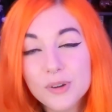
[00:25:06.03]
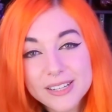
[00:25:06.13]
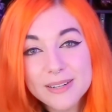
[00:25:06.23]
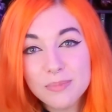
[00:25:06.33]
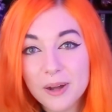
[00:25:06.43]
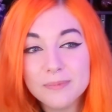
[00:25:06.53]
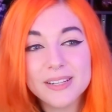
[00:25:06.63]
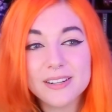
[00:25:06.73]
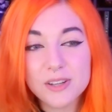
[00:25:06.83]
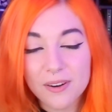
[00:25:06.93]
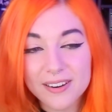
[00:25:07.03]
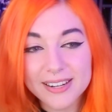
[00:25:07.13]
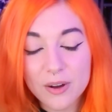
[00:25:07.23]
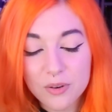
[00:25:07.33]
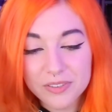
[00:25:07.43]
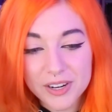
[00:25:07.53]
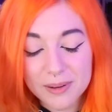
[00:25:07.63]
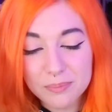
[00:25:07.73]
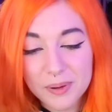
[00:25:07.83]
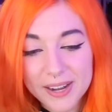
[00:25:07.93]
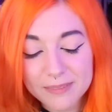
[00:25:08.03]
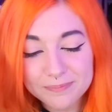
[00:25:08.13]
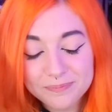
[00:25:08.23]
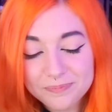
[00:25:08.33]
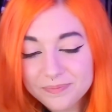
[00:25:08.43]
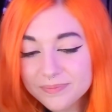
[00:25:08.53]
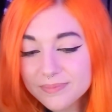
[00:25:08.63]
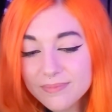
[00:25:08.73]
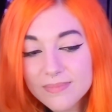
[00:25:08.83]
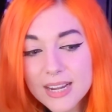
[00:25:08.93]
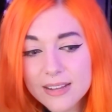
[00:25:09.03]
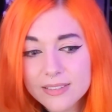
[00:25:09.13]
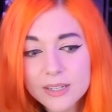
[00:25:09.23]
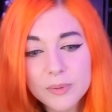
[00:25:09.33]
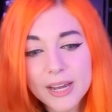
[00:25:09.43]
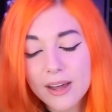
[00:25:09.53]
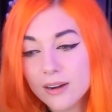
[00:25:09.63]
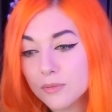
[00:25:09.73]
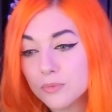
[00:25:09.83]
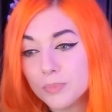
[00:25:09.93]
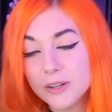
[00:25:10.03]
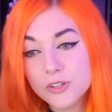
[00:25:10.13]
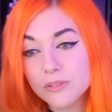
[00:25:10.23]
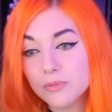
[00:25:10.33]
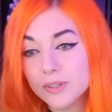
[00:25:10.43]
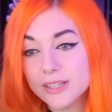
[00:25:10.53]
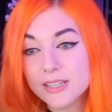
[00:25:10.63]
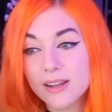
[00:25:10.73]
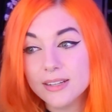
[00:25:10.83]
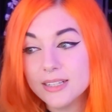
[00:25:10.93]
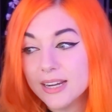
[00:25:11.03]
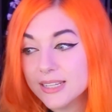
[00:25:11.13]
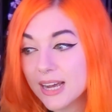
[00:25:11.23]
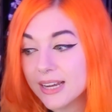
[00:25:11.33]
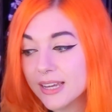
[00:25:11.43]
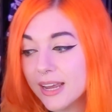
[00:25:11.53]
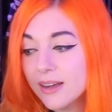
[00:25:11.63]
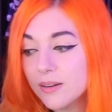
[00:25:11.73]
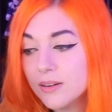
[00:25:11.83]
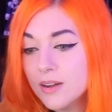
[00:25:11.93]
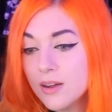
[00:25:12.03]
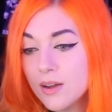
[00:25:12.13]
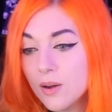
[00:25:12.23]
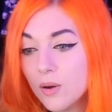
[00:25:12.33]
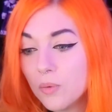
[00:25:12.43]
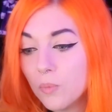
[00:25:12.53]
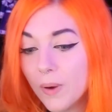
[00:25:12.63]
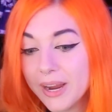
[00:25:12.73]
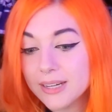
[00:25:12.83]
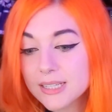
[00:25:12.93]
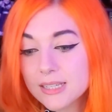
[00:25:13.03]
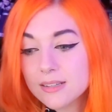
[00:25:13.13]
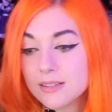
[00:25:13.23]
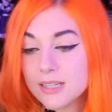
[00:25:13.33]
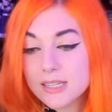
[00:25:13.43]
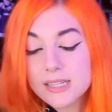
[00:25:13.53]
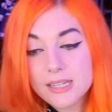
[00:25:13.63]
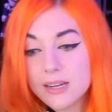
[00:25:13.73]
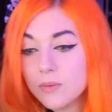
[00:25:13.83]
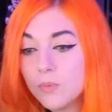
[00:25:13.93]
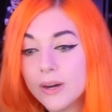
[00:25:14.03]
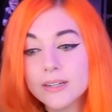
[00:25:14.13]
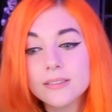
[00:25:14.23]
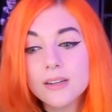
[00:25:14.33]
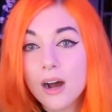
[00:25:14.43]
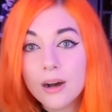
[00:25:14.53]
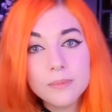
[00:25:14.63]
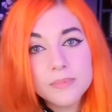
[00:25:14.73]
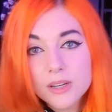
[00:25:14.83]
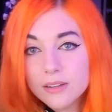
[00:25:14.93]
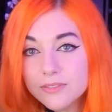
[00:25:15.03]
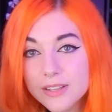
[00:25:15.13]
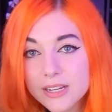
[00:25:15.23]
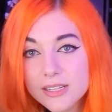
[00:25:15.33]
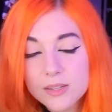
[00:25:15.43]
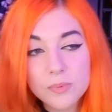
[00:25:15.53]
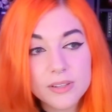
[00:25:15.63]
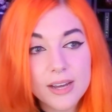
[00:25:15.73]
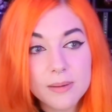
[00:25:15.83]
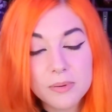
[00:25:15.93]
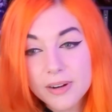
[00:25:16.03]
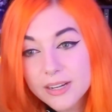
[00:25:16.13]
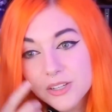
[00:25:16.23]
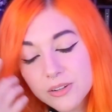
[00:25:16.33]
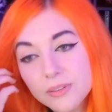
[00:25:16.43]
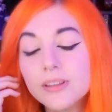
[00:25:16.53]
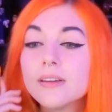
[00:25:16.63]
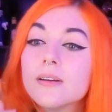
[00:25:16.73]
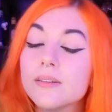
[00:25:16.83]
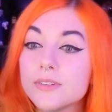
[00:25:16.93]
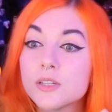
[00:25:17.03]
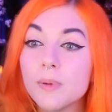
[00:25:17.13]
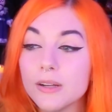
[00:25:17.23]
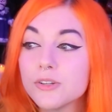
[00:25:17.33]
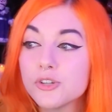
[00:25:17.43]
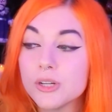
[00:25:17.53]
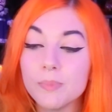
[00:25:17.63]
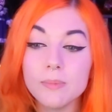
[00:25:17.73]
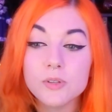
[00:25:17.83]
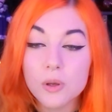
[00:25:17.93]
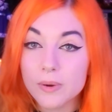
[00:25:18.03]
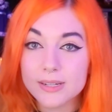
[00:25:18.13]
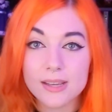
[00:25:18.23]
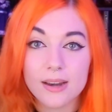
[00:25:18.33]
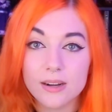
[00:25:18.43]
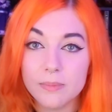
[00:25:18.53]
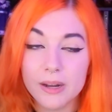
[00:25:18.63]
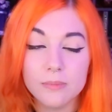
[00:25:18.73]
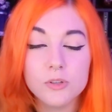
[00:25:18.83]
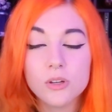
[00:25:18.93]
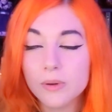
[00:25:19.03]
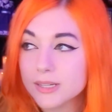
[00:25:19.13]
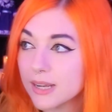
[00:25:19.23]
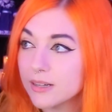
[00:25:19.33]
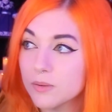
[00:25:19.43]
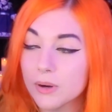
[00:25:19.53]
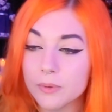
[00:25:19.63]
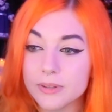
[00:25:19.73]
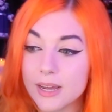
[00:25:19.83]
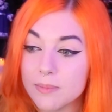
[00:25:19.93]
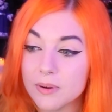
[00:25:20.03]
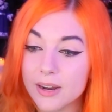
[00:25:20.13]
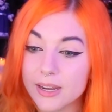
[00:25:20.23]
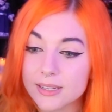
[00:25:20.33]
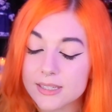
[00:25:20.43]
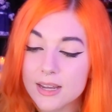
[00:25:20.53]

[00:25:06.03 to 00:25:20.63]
bummed that it's already over, but I think we had a bunch of really solid days. I can't wait to see what comes of this with HyperX. You know, the sponsorship I'm so excited about. I'm so excited to work with HyperX.